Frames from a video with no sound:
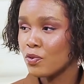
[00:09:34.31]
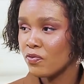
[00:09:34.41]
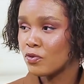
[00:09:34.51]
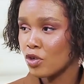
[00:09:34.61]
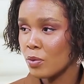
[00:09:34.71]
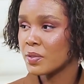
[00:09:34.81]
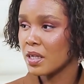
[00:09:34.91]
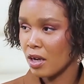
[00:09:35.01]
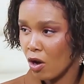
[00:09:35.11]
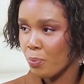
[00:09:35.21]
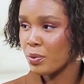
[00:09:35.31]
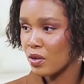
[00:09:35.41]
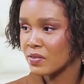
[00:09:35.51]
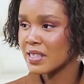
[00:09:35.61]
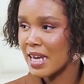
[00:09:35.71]
you've dropped a
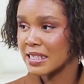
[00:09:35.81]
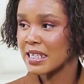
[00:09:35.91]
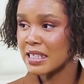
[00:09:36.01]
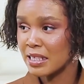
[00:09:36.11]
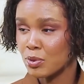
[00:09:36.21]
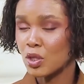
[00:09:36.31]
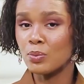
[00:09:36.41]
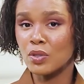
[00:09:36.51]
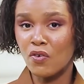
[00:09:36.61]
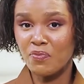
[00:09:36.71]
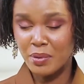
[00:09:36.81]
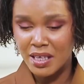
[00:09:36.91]
couple of signs and symptoms of